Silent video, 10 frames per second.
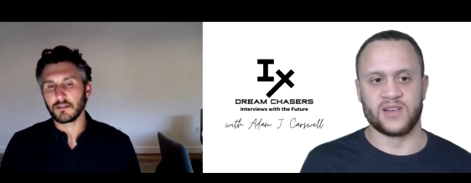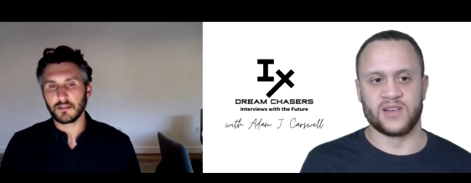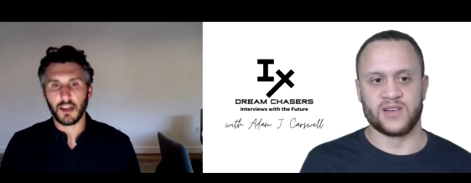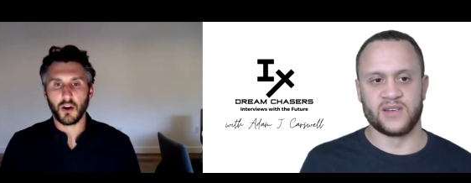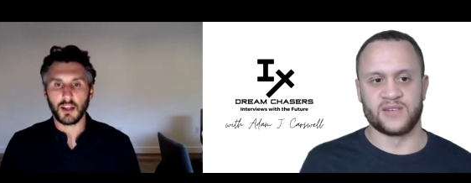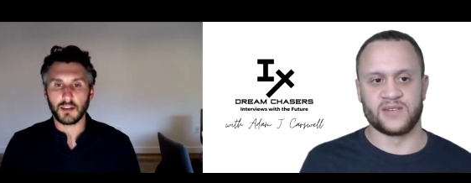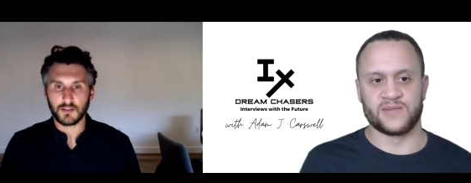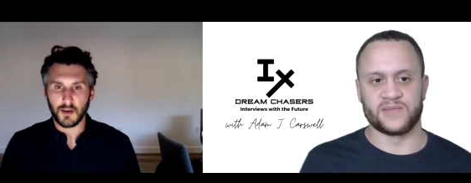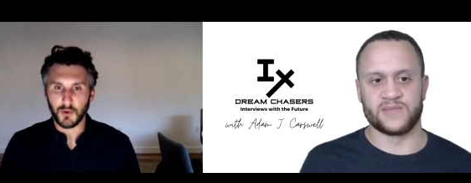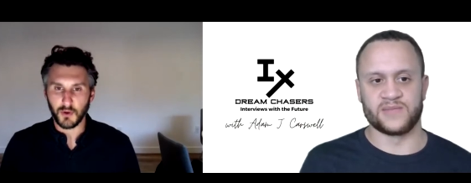Speaker 1: scary to
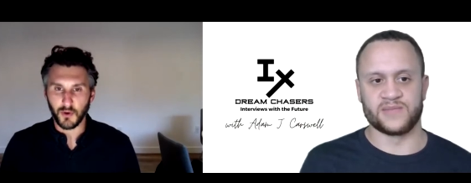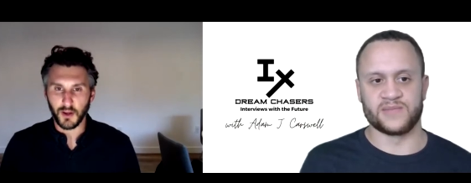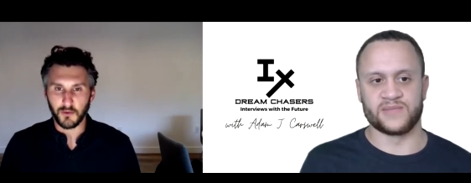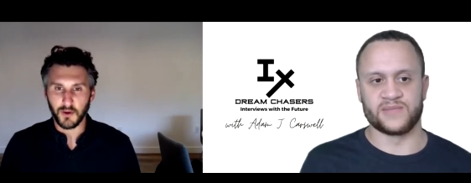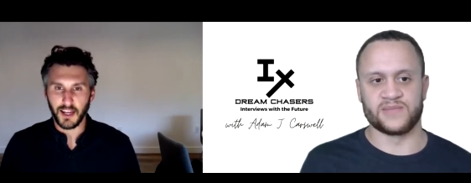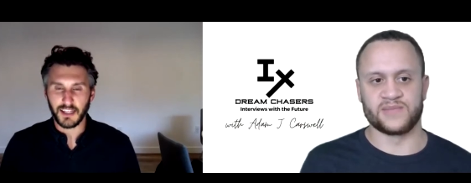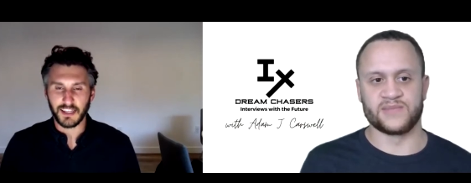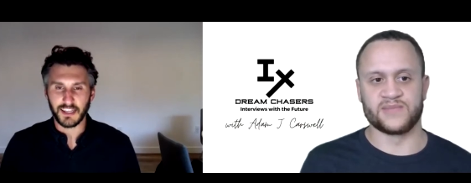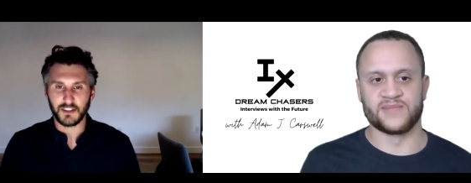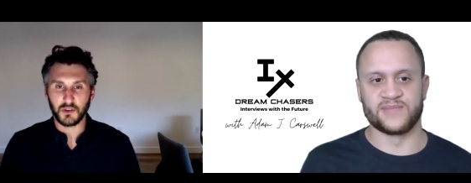some degree right
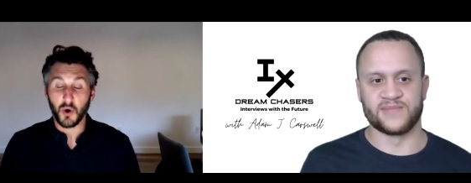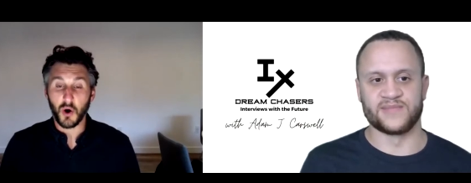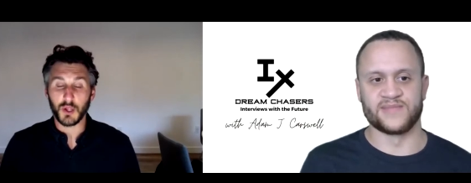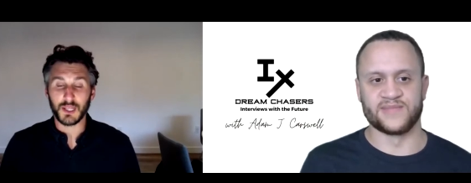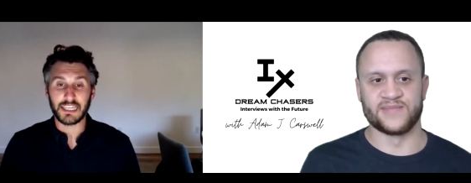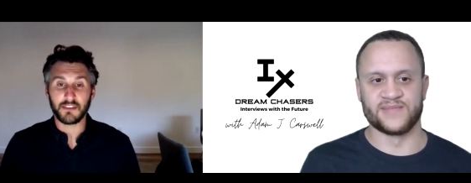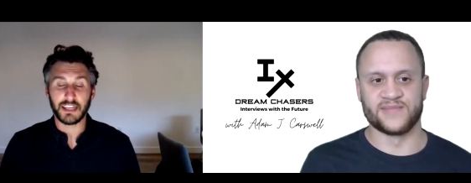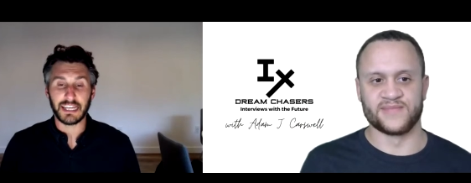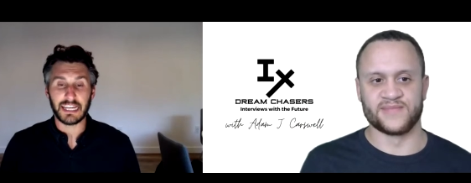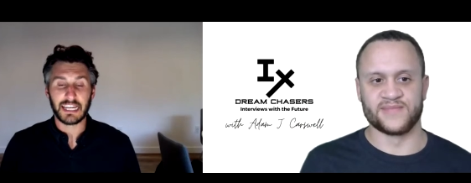like you are
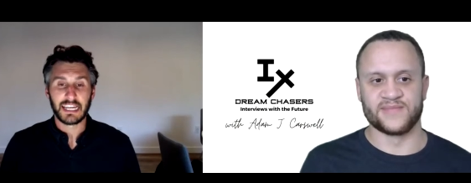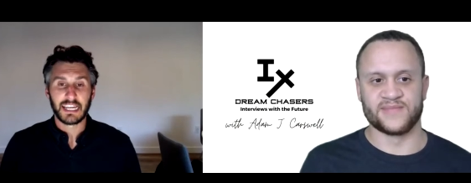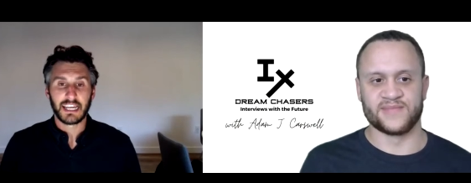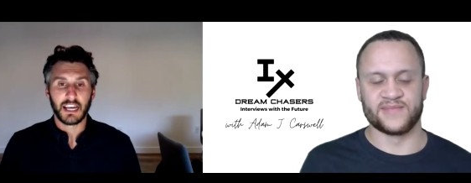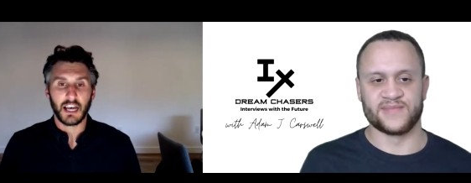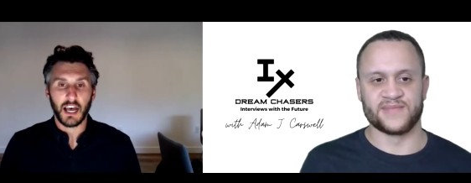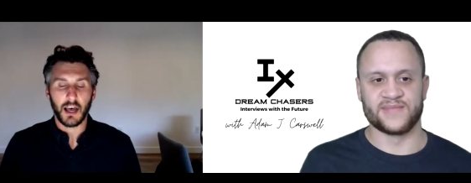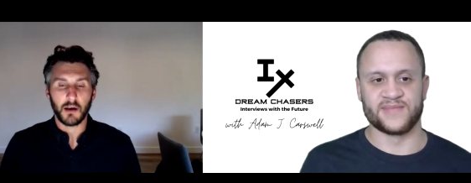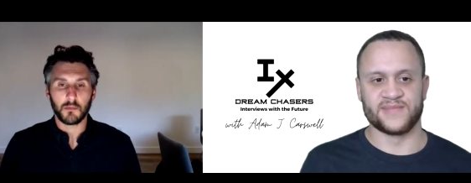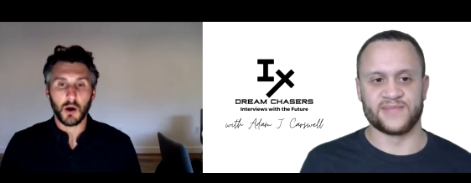leaving
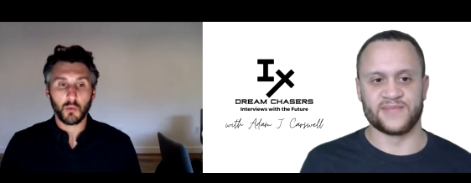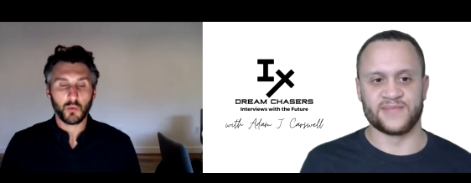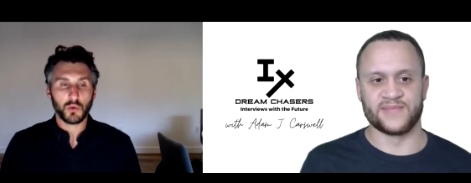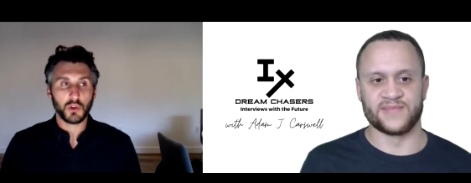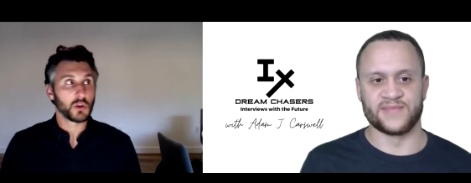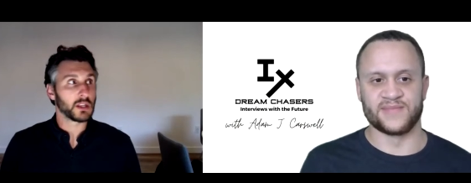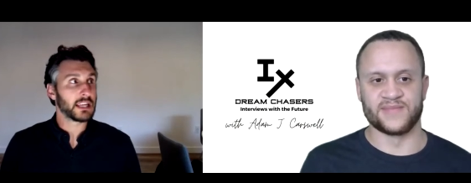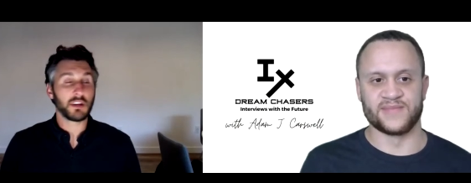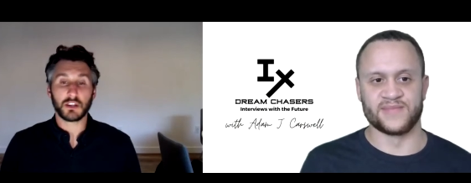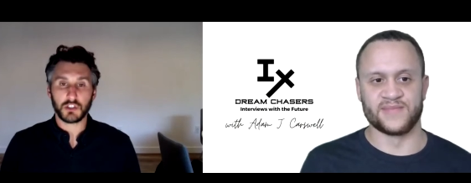um, a, you're
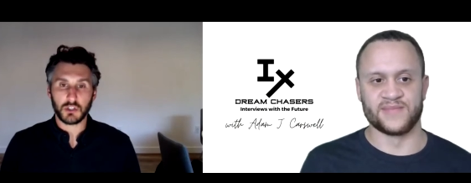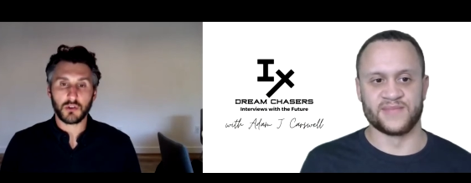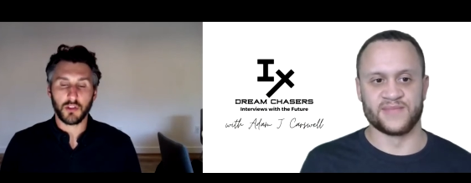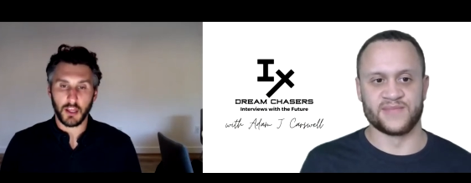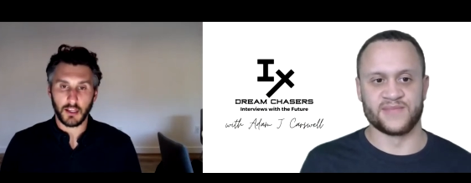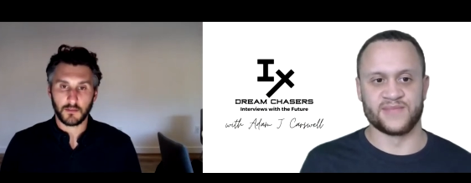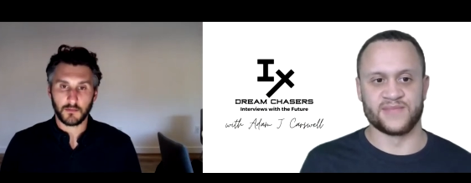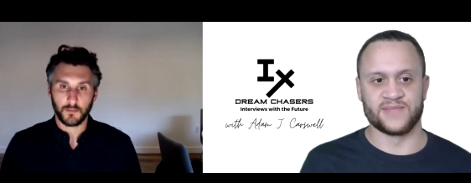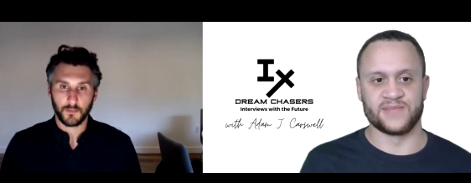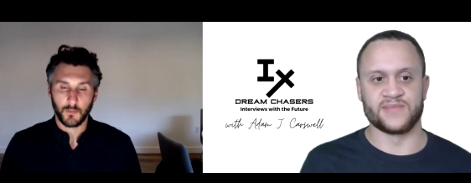leaving a sure thing
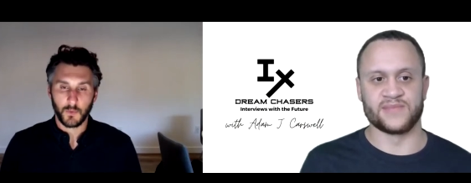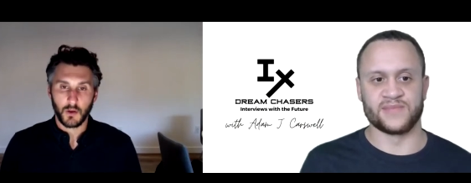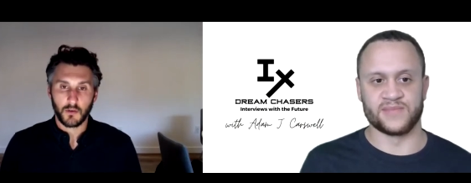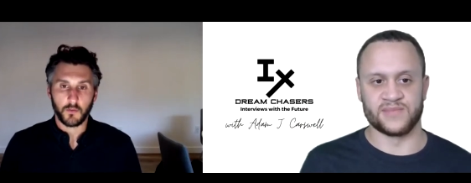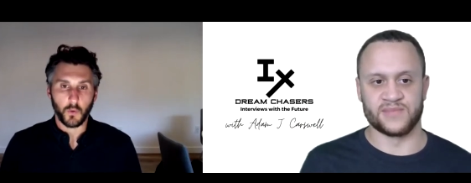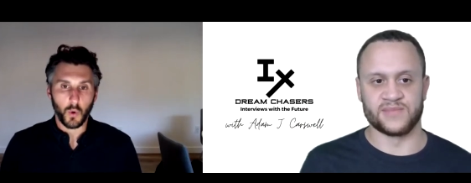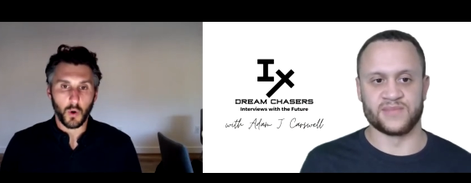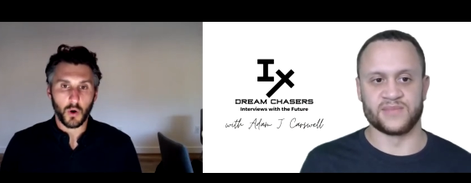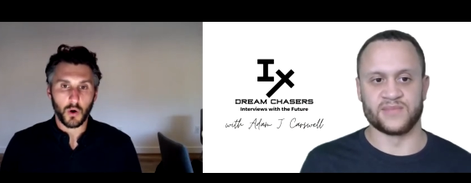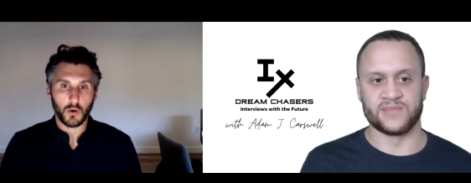
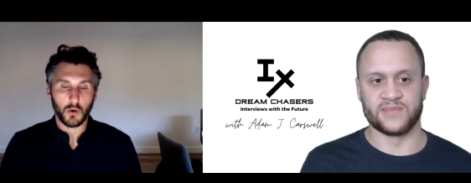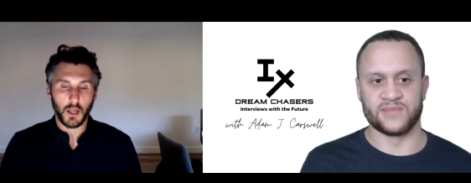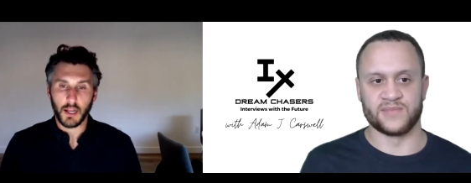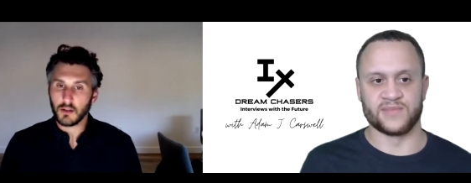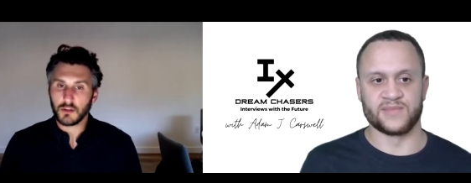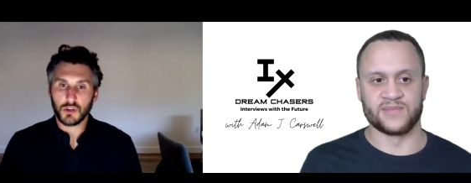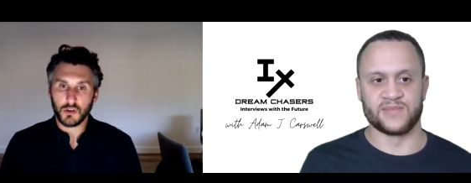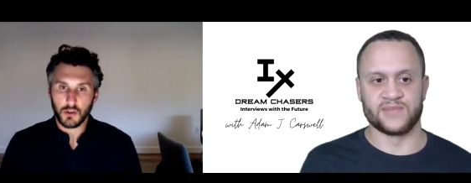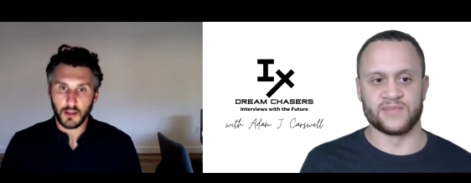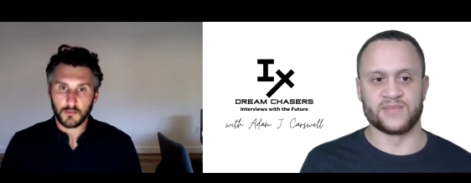for an unsure thing